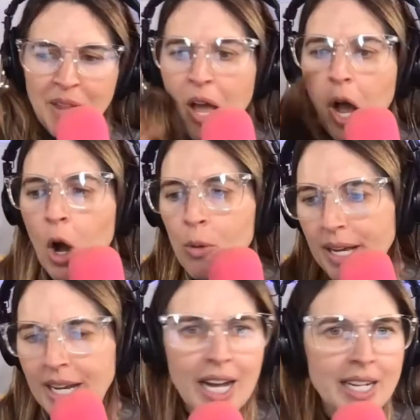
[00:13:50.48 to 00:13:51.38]
oh
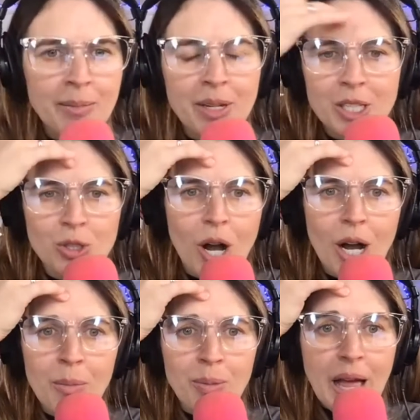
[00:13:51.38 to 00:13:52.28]
my god, I'm going to draw
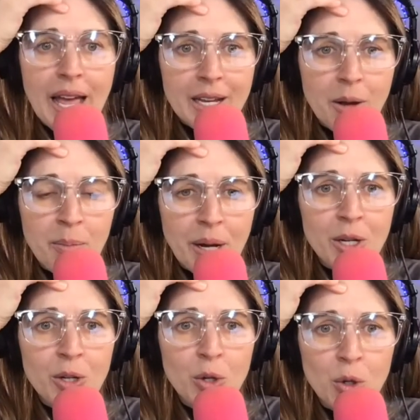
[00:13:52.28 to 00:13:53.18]
a blank, but
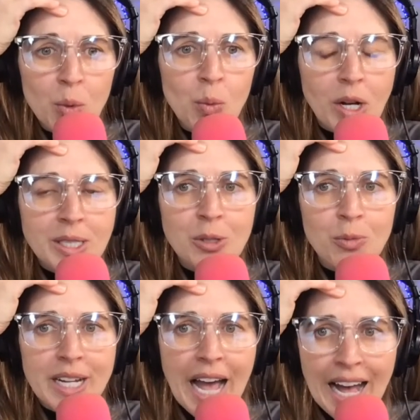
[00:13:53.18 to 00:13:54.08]
who was the
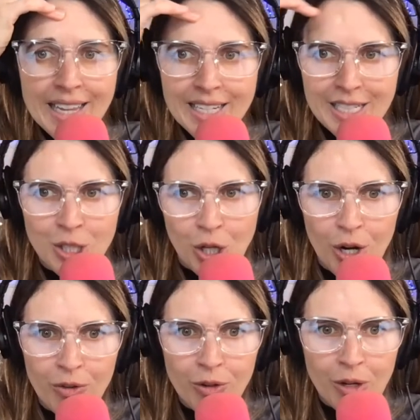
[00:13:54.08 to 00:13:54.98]
reality
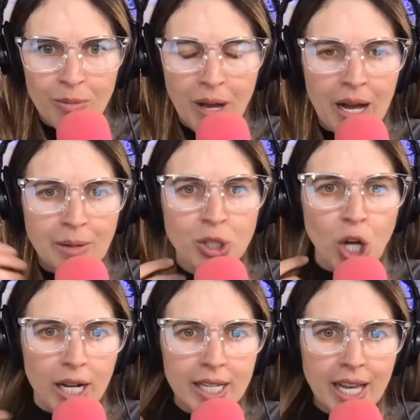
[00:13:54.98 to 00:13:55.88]
star from um,
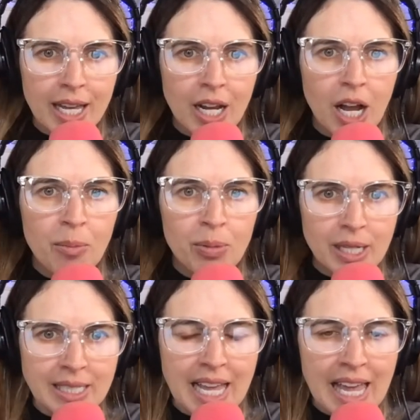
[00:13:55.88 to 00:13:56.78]
John and Kate
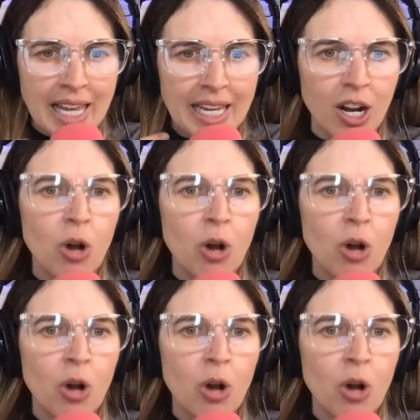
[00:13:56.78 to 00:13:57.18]
plus 8?